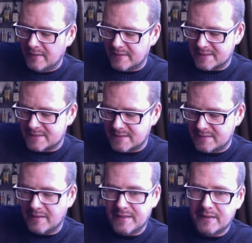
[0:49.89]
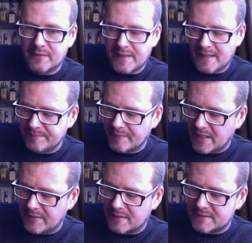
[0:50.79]
That's neither here nor there.
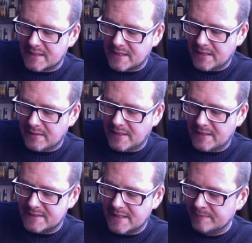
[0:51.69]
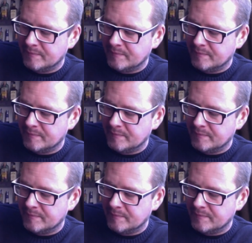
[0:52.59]
Anyway, I was in a queue and